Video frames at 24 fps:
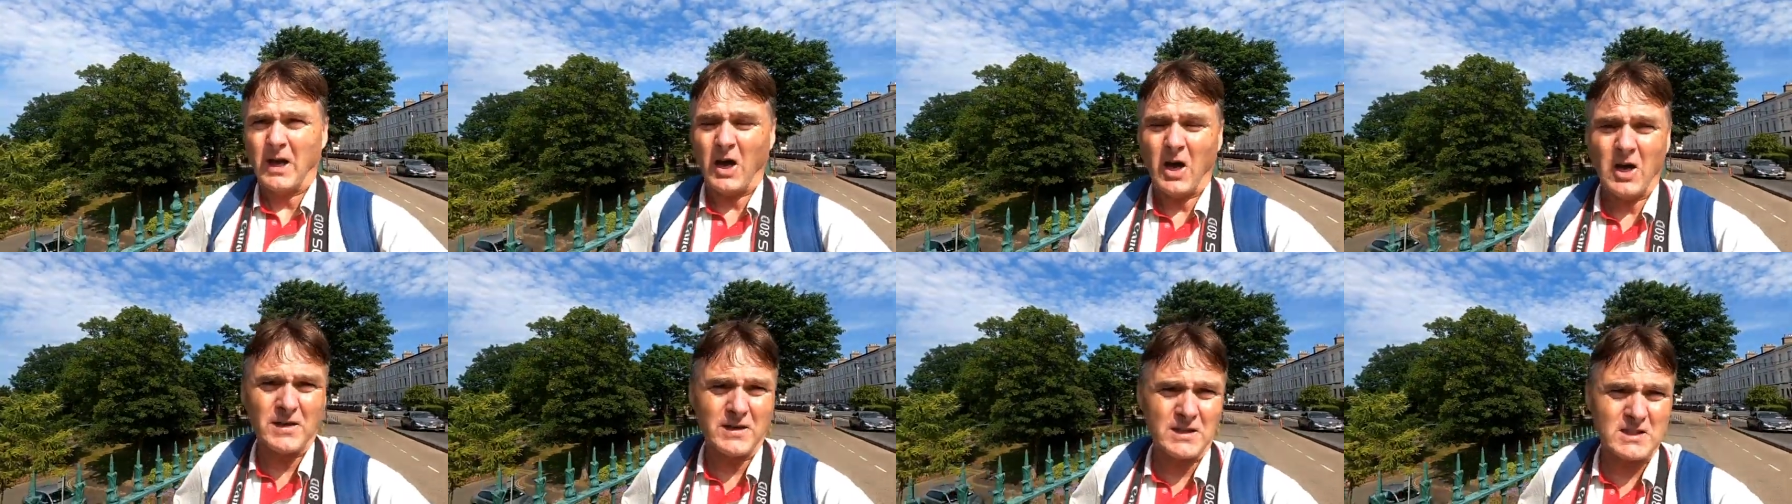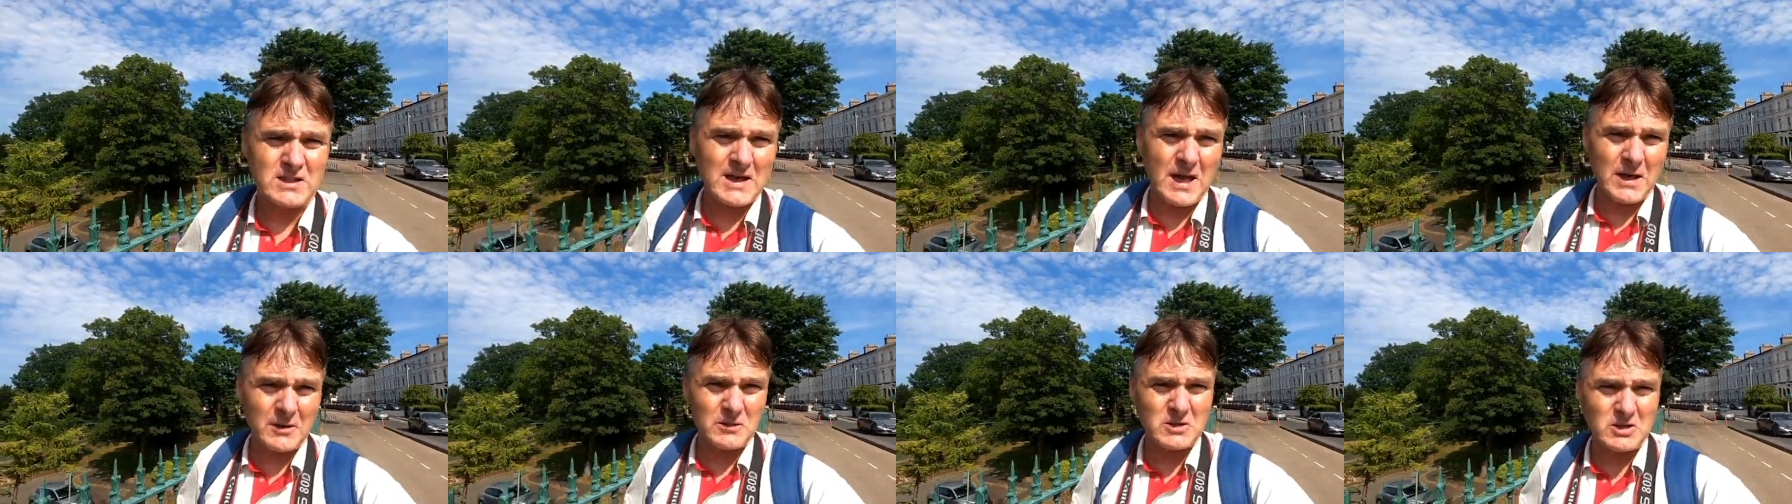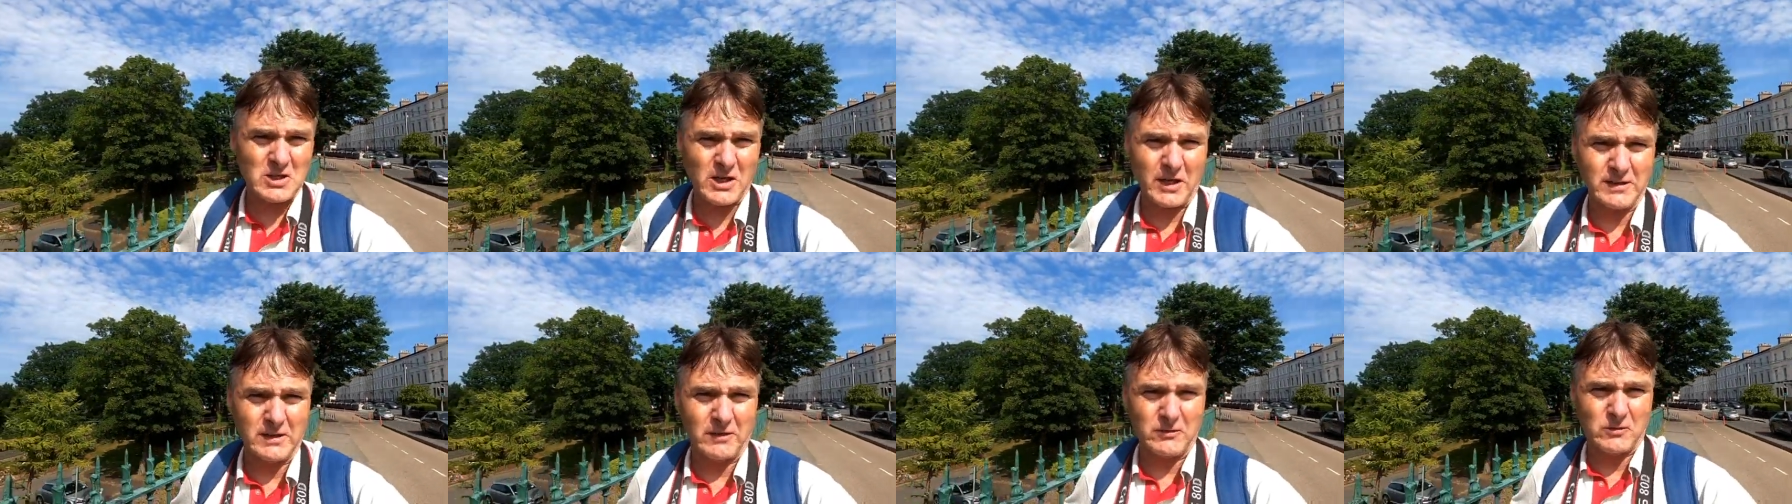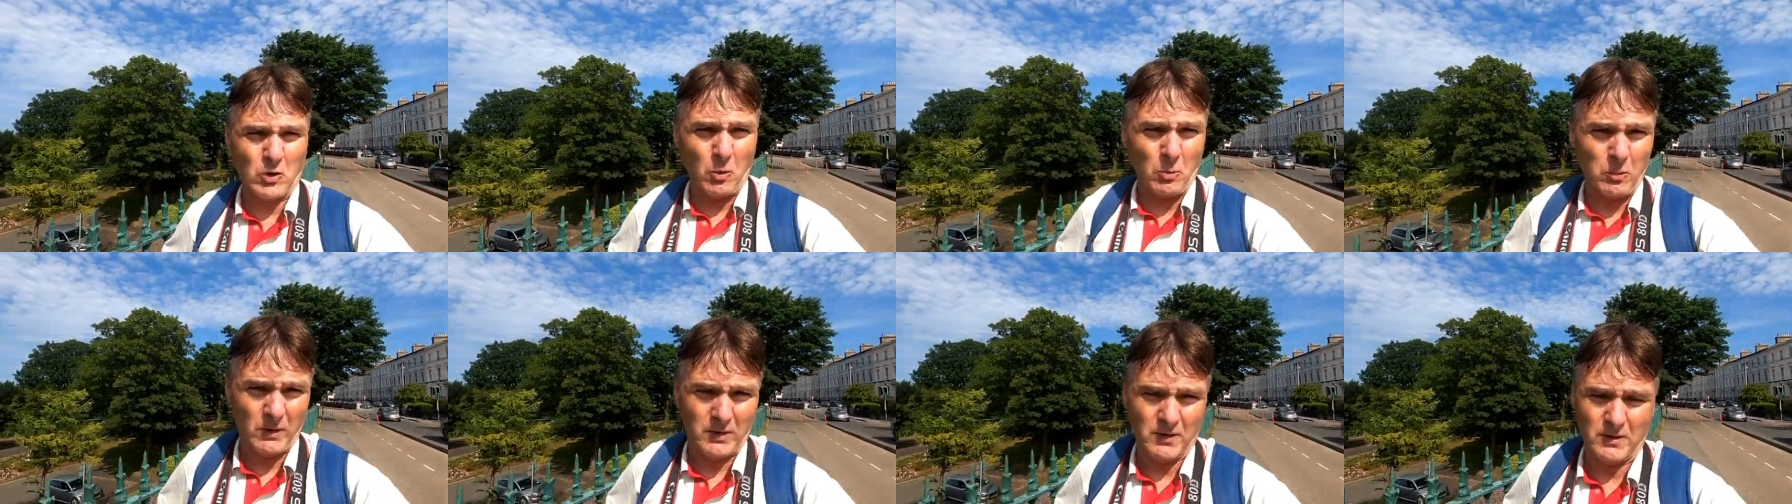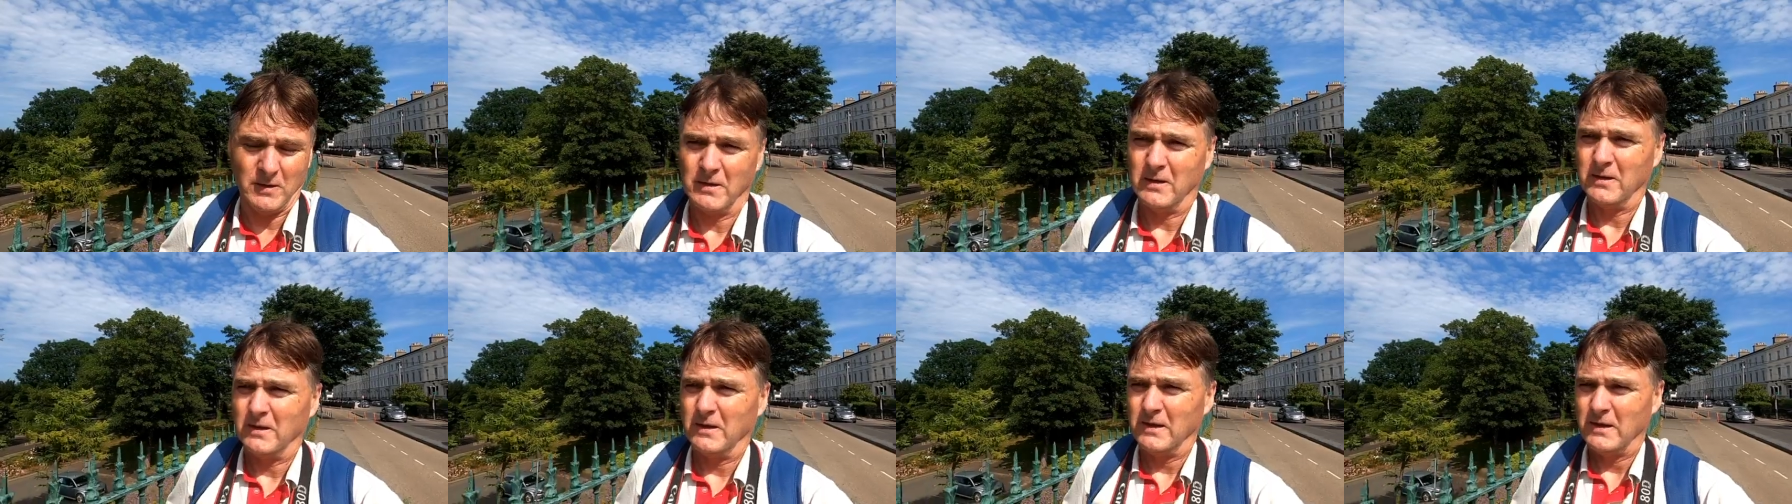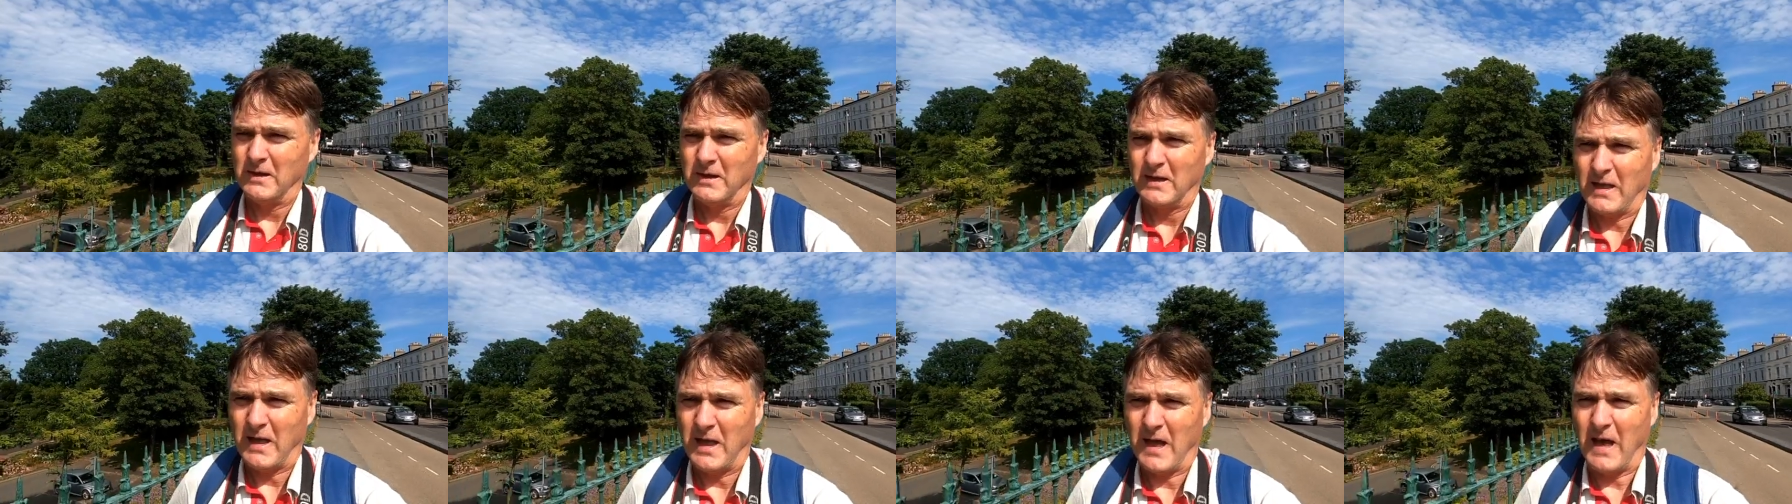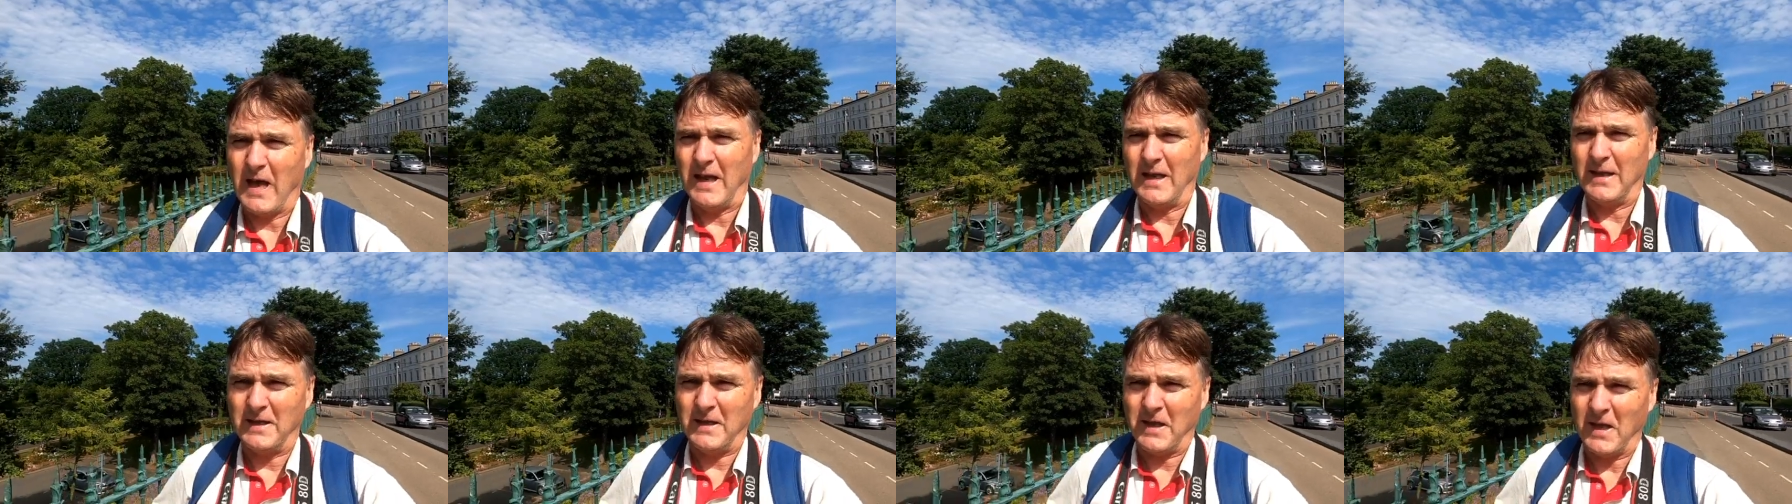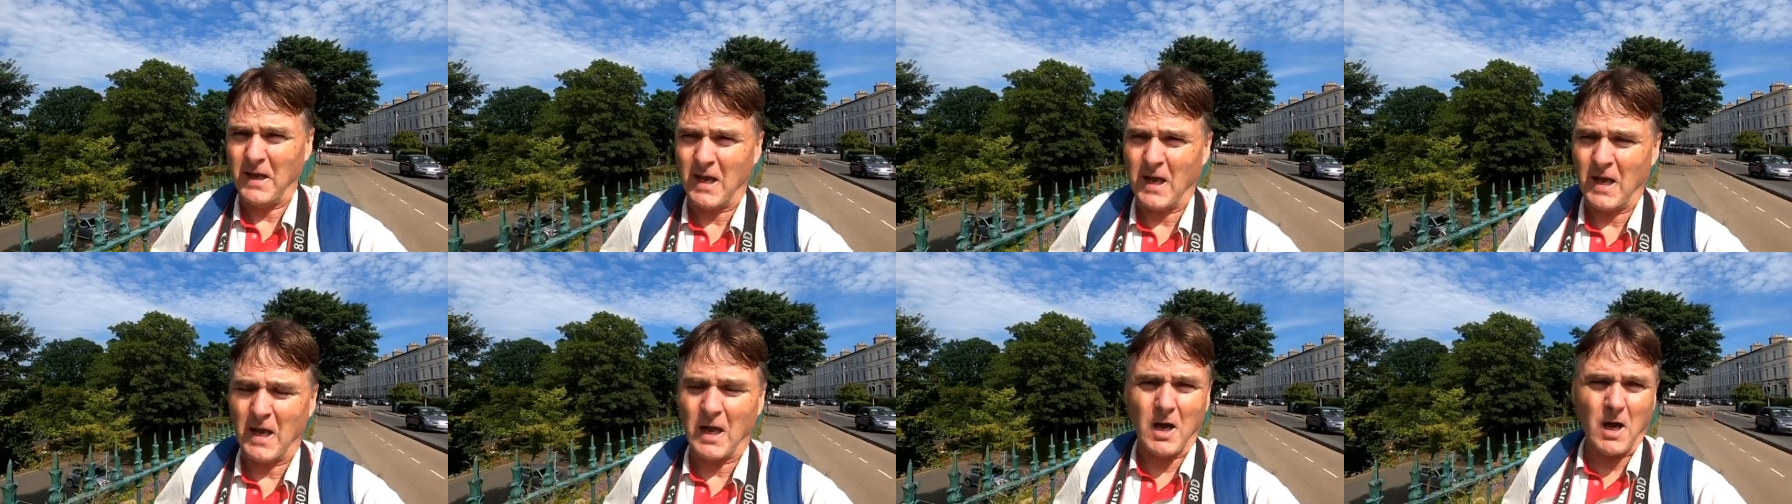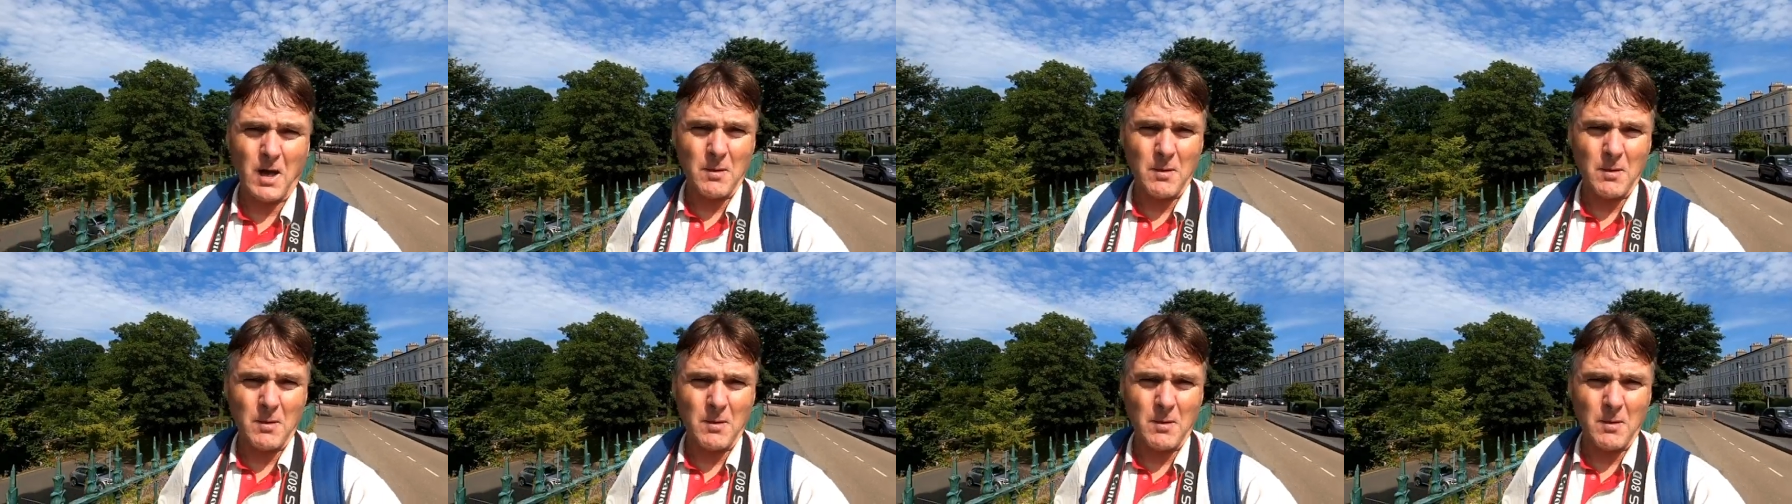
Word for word: on the south side of Dublin and uh,